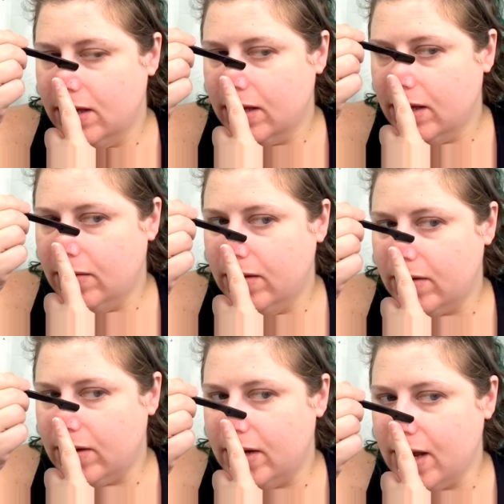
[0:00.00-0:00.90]
Keep
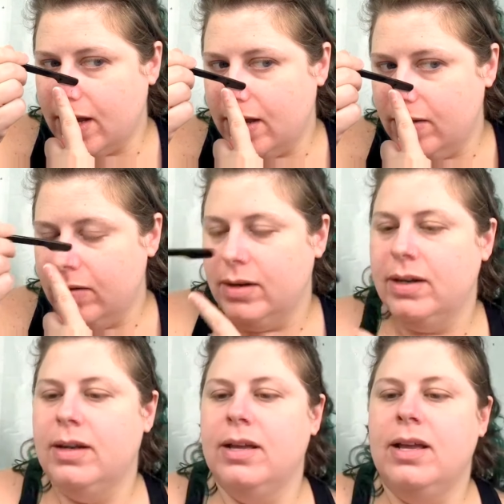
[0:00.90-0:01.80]
going down.
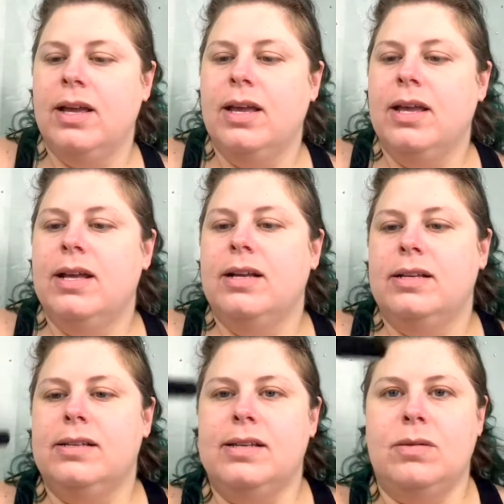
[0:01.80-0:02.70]

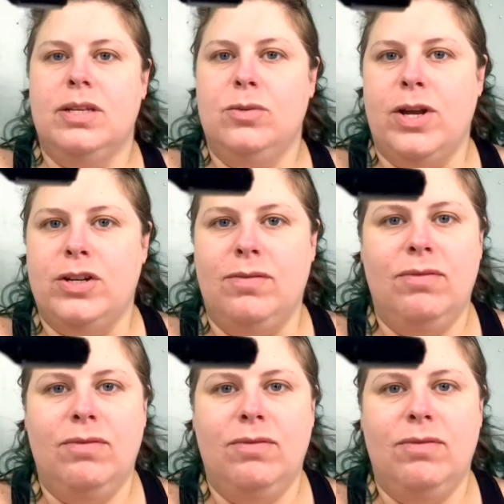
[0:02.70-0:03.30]
Same situation.